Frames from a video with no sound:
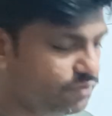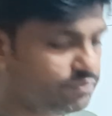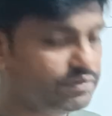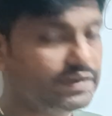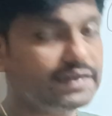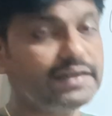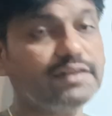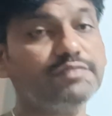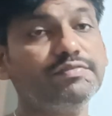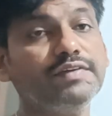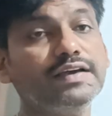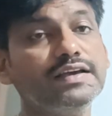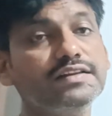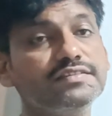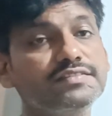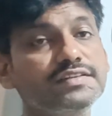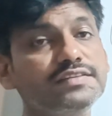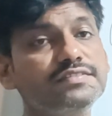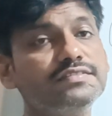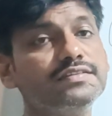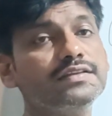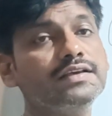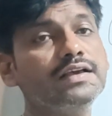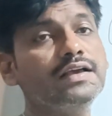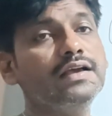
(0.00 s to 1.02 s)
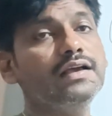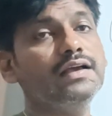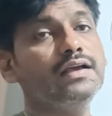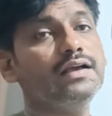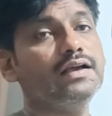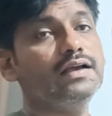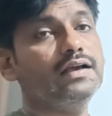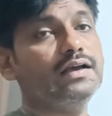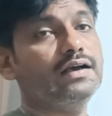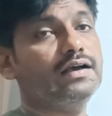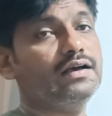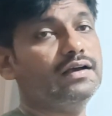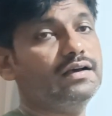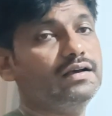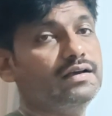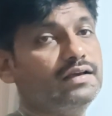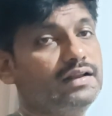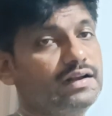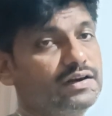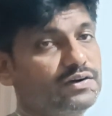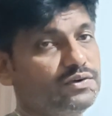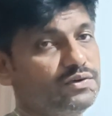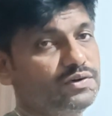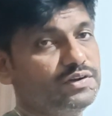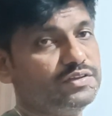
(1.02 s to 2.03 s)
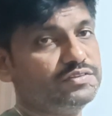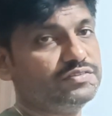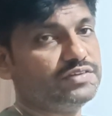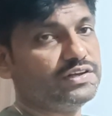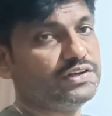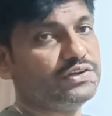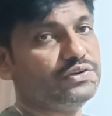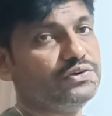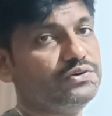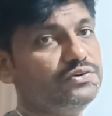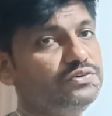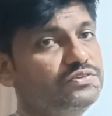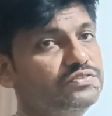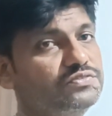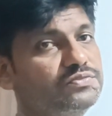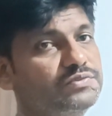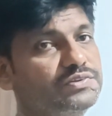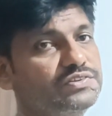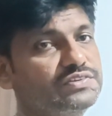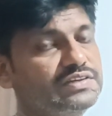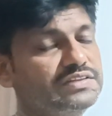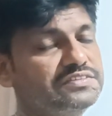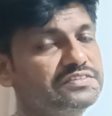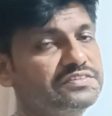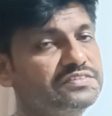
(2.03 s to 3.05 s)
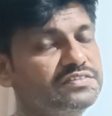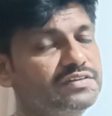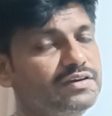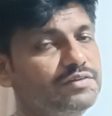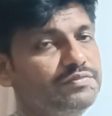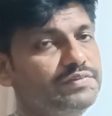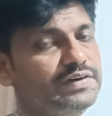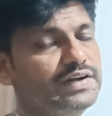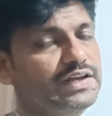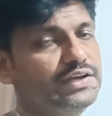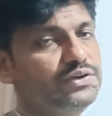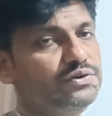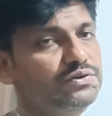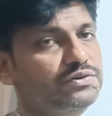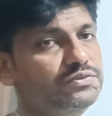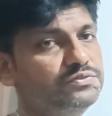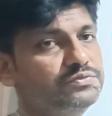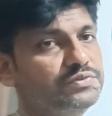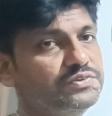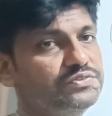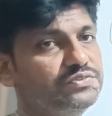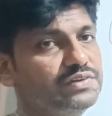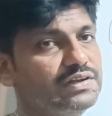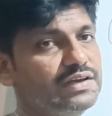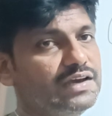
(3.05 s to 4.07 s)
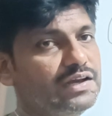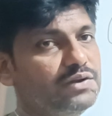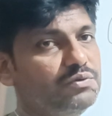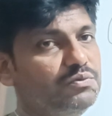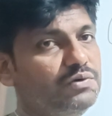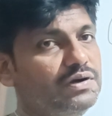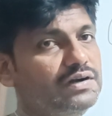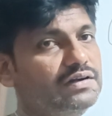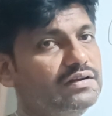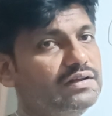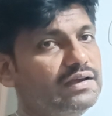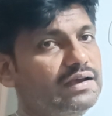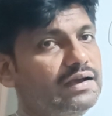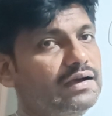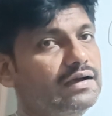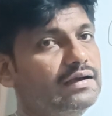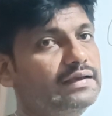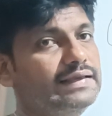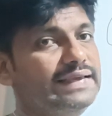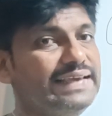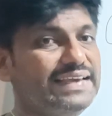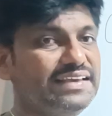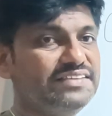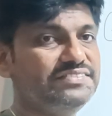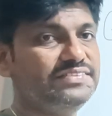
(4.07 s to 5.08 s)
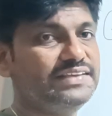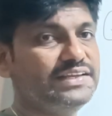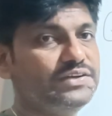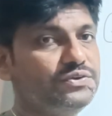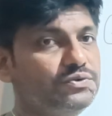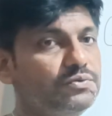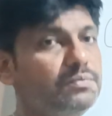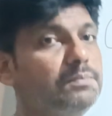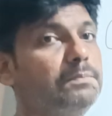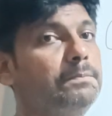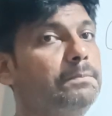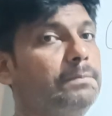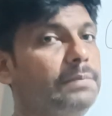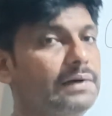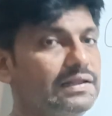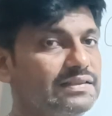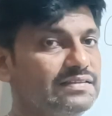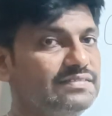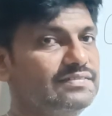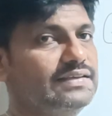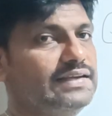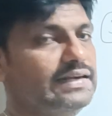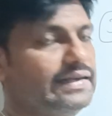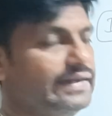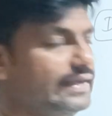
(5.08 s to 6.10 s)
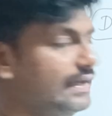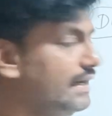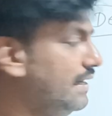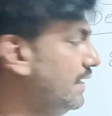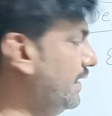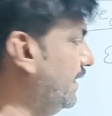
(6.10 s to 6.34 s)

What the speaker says: of rectifiers is electronic circuits which consisting of a diode which will convert AC to pulsating